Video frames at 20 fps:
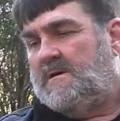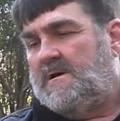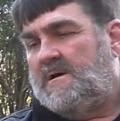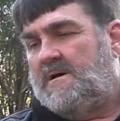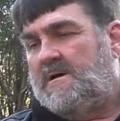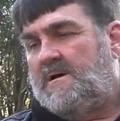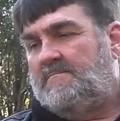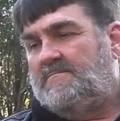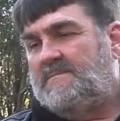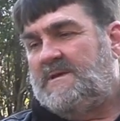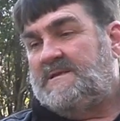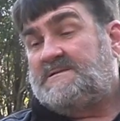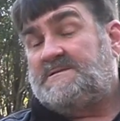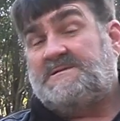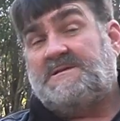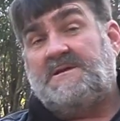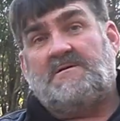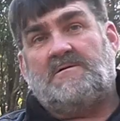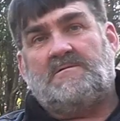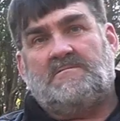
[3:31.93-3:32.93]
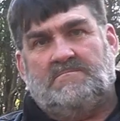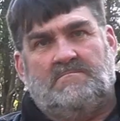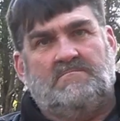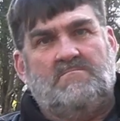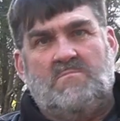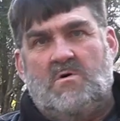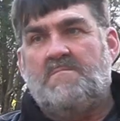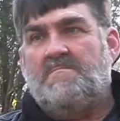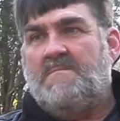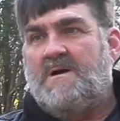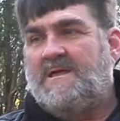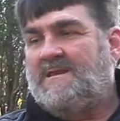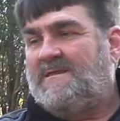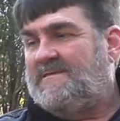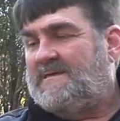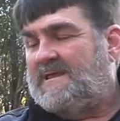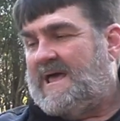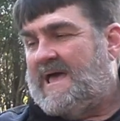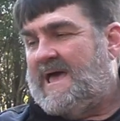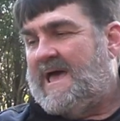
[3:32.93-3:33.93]
It's still more money
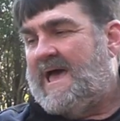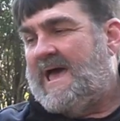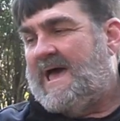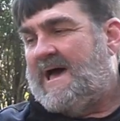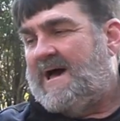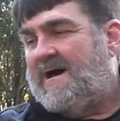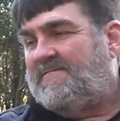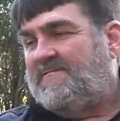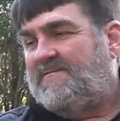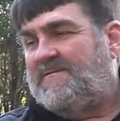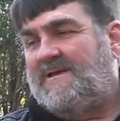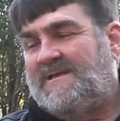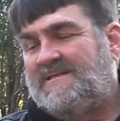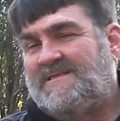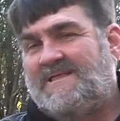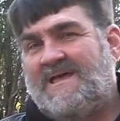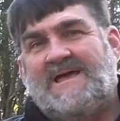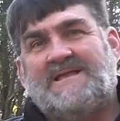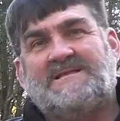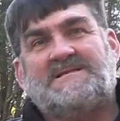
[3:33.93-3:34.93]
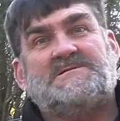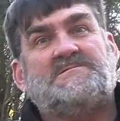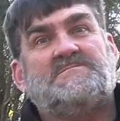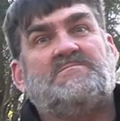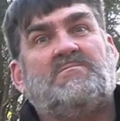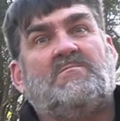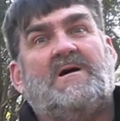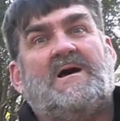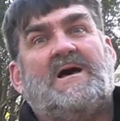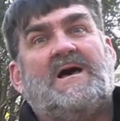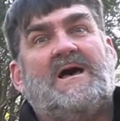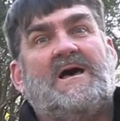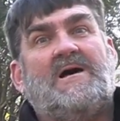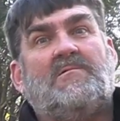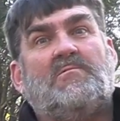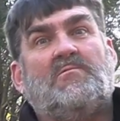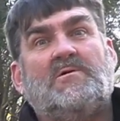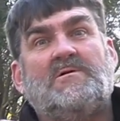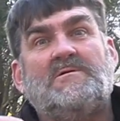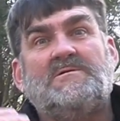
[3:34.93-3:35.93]
than I have, and that's why
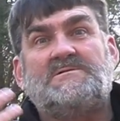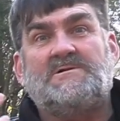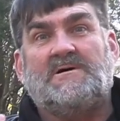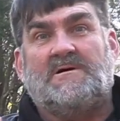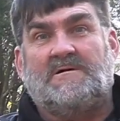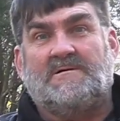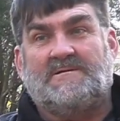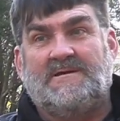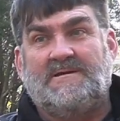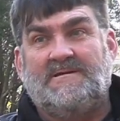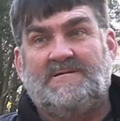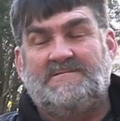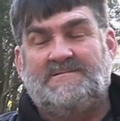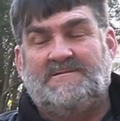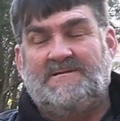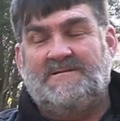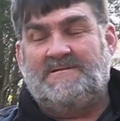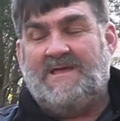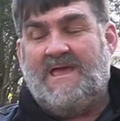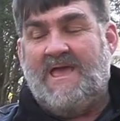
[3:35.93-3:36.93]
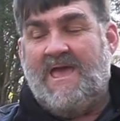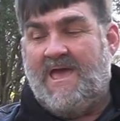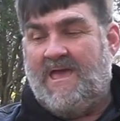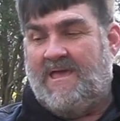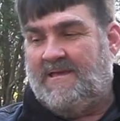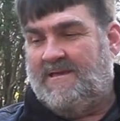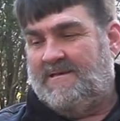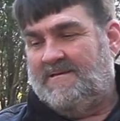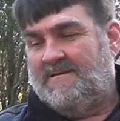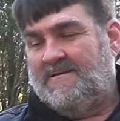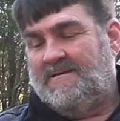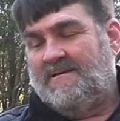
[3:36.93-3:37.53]
we're talking today.